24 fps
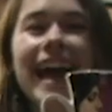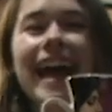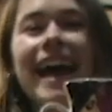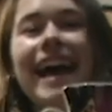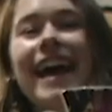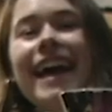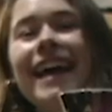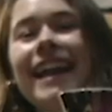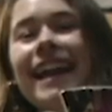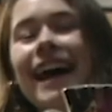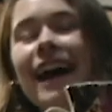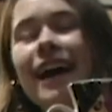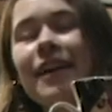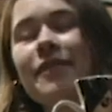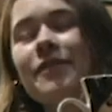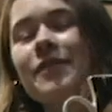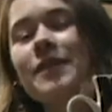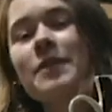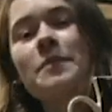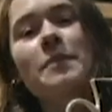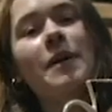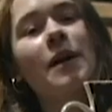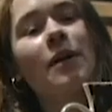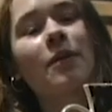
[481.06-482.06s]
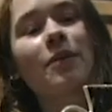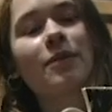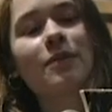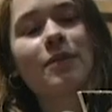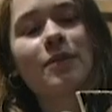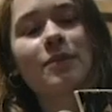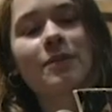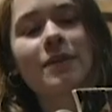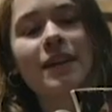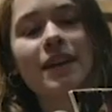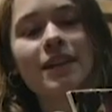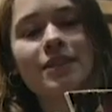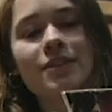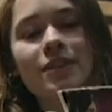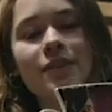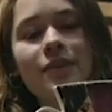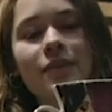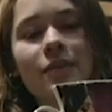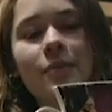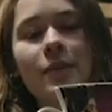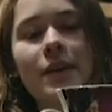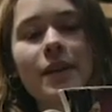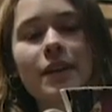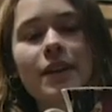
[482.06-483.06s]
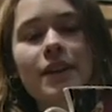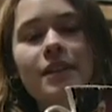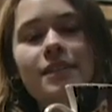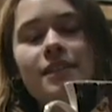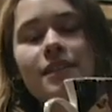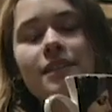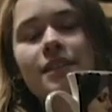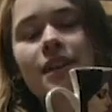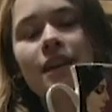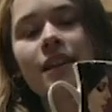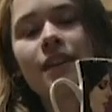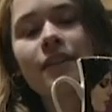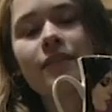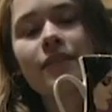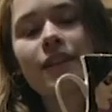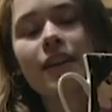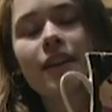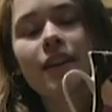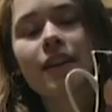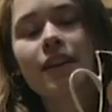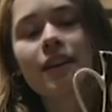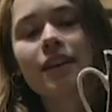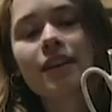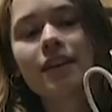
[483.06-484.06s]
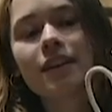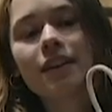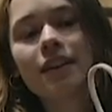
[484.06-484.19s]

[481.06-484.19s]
And I feel powerful when I drink from it because it's kind of like,